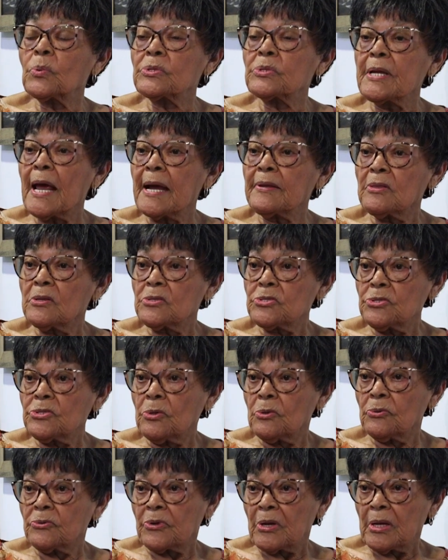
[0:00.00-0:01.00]
take the
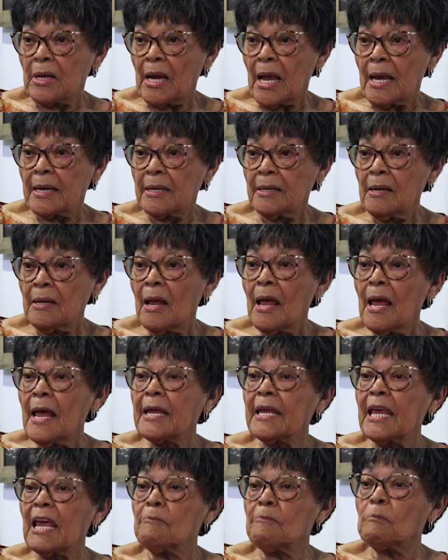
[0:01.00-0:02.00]
children and
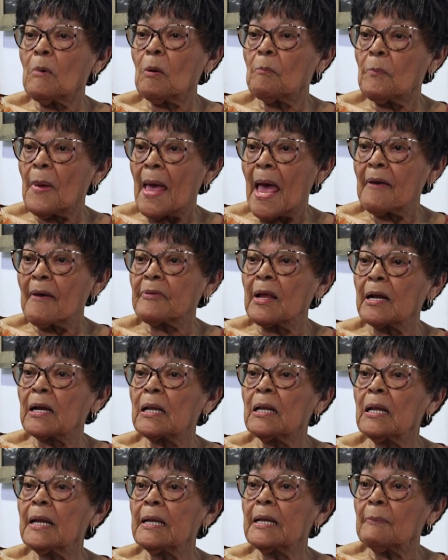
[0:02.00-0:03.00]
give them a bath
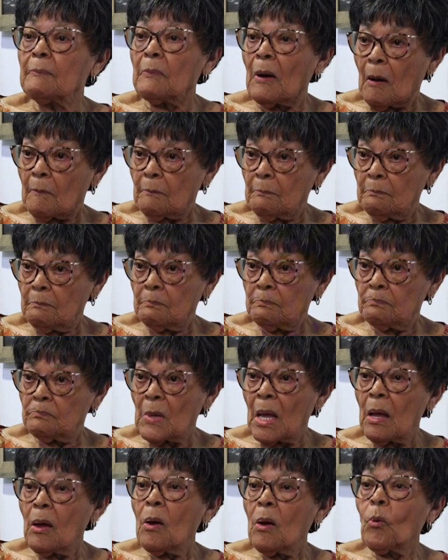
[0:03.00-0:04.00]
and clean them up.
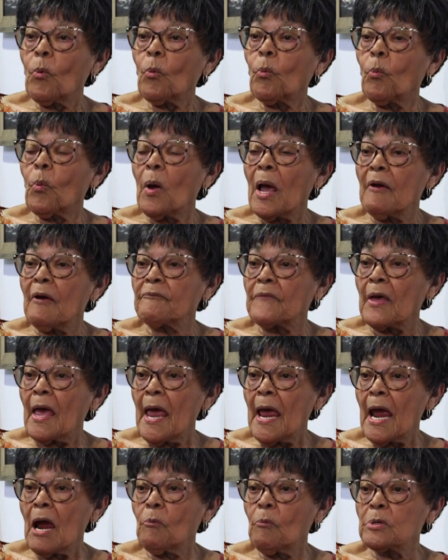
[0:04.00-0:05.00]
If the
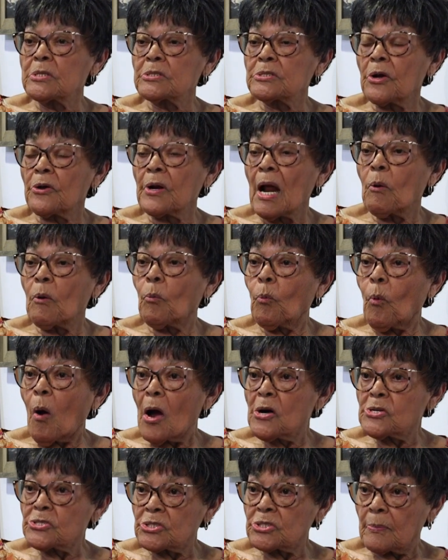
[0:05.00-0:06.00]
hair was dirty, I
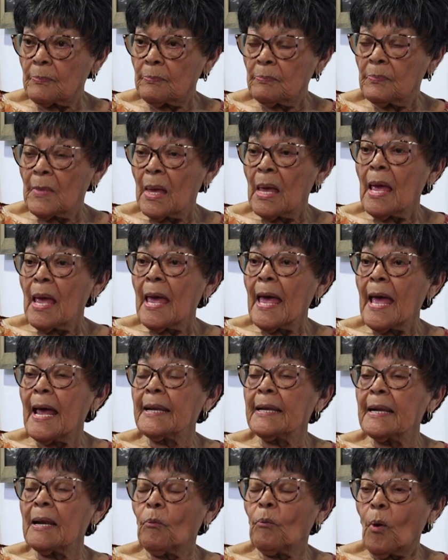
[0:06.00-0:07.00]
wash them
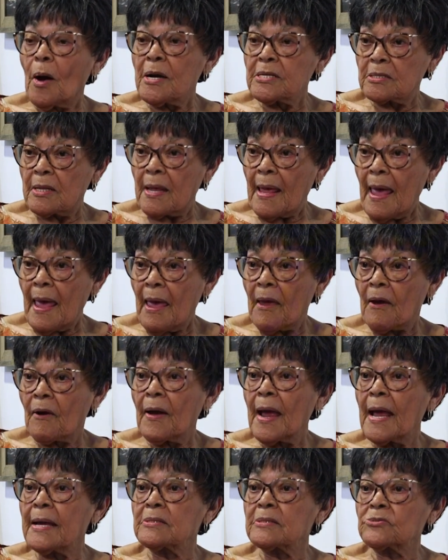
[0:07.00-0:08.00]
and wash the
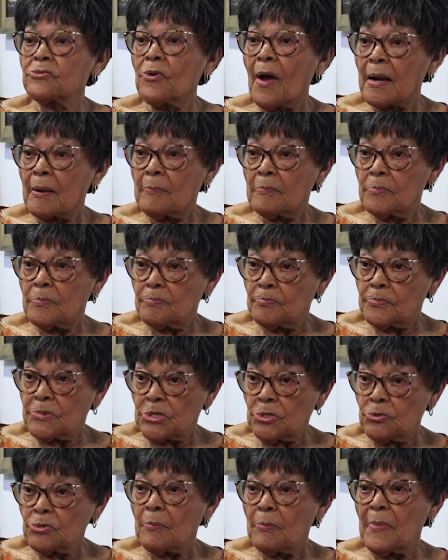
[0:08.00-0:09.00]
hair and try to
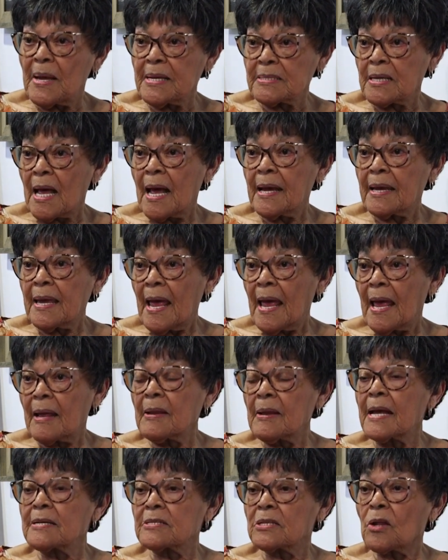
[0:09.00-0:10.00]
do the best I
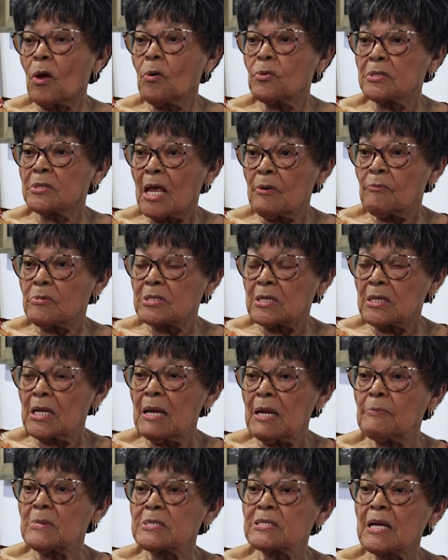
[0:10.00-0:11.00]
can as long as they was
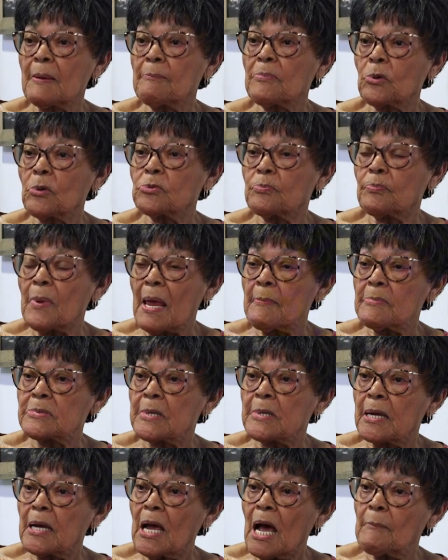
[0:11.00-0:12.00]
clean. But some of those babies,
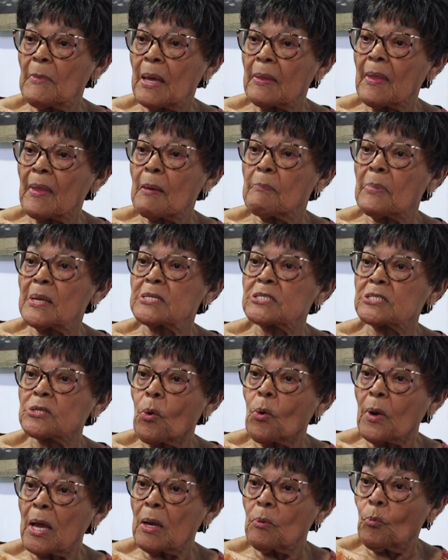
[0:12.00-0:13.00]
they come in, they be
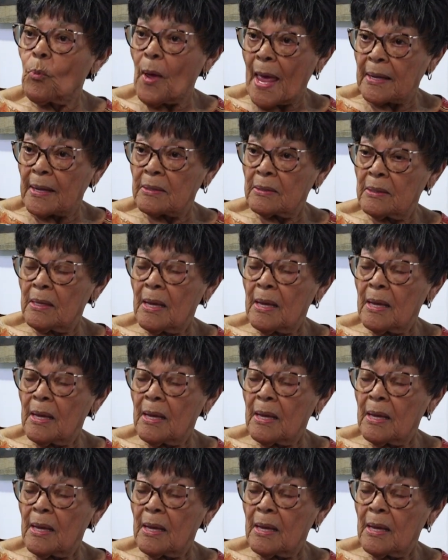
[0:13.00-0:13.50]
soaking wet.